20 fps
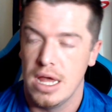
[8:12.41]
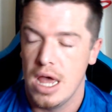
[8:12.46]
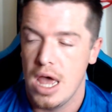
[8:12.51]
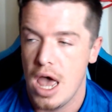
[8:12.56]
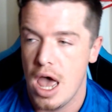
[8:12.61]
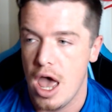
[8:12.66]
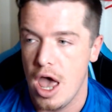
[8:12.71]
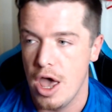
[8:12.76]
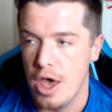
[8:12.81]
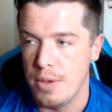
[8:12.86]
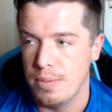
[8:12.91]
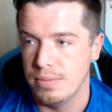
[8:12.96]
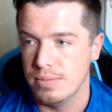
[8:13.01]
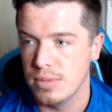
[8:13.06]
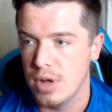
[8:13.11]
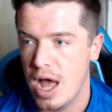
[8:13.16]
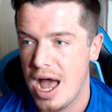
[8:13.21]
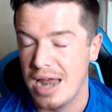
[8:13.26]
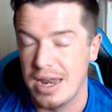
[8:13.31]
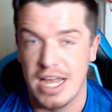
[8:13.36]
Um,
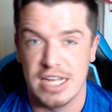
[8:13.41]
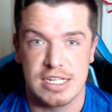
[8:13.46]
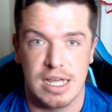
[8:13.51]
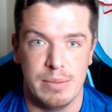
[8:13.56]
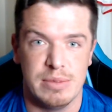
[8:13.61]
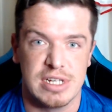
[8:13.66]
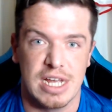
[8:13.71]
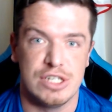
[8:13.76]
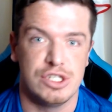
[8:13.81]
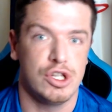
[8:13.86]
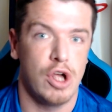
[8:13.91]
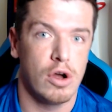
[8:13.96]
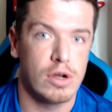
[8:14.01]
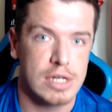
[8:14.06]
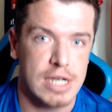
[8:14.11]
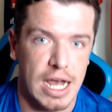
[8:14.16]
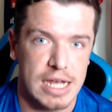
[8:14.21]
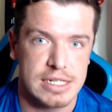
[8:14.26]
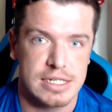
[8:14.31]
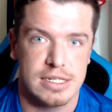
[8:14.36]
our next game is at
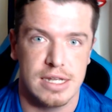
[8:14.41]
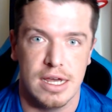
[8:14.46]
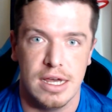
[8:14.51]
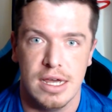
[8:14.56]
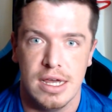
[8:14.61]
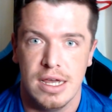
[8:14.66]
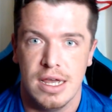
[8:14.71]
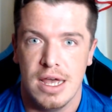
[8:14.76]
Doncaster,